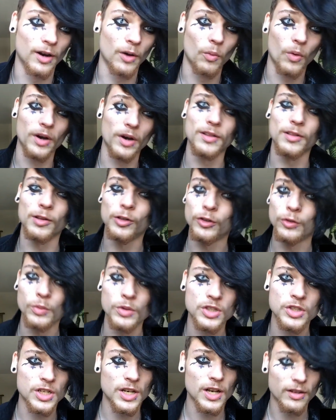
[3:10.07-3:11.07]
I wanted the
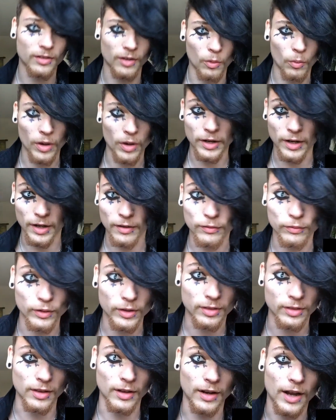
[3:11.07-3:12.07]
swooshiness, I wanted
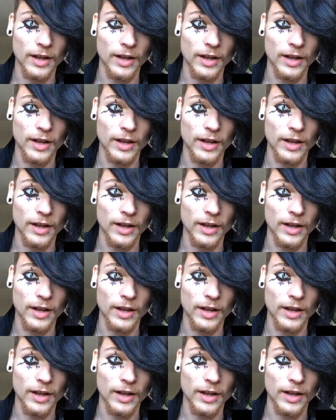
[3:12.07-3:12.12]
everything.